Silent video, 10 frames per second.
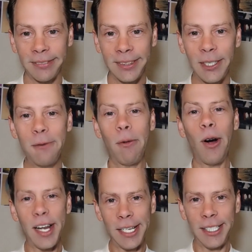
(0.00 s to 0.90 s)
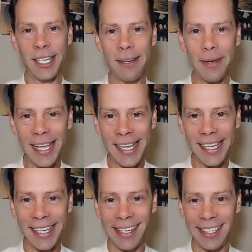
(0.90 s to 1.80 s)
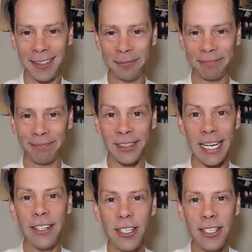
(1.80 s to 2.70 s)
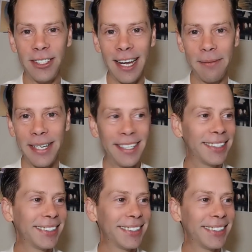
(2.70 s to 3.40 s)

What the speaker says: Good morning, Jamie. Do you hear the news, Jamie?